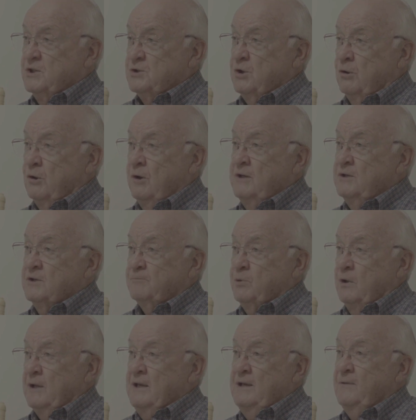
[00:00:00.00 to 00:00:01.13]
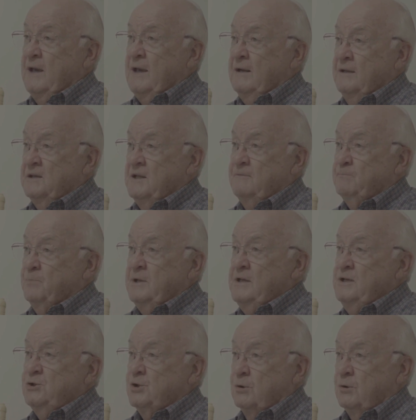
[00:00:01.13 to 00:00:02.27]
attorney to play that and
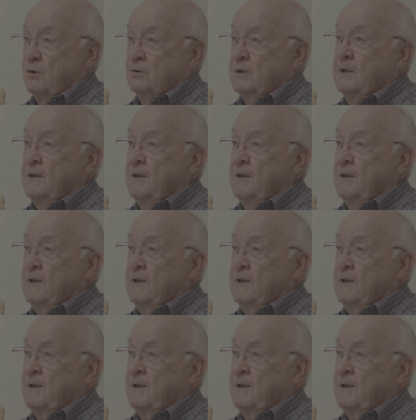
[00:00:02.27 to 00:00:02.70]
impeach her,